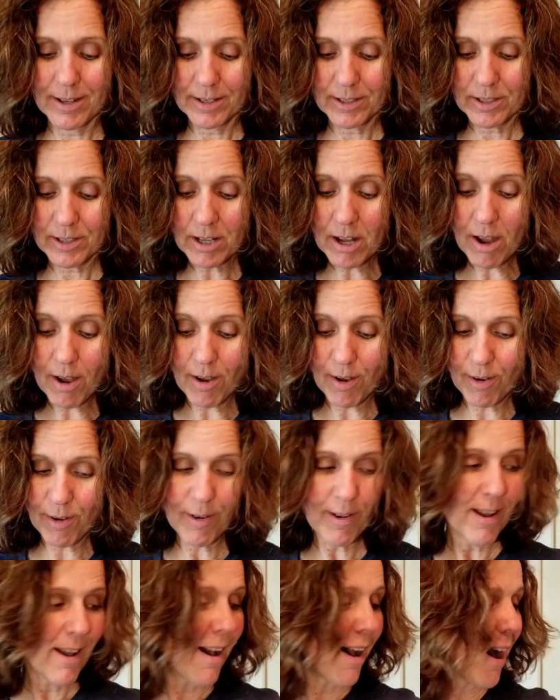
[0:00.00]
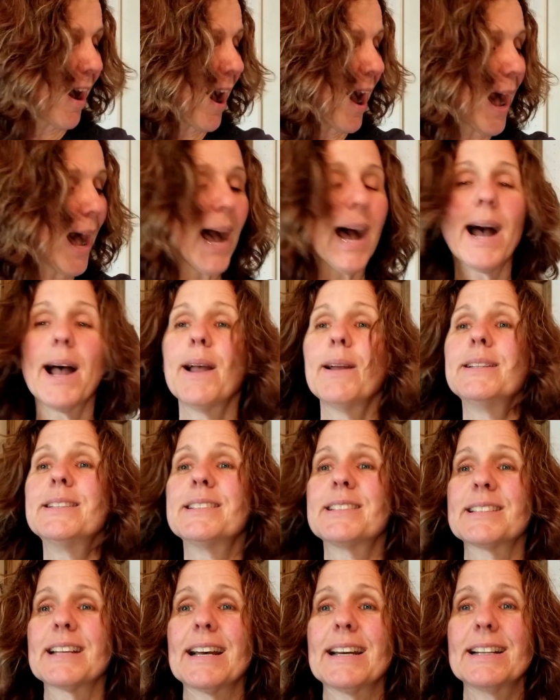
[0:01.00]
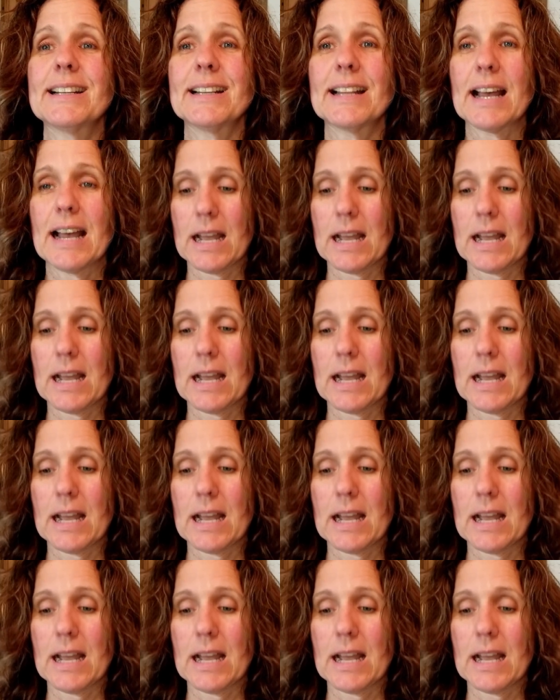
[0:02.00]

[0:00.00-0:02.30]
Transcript: So I decided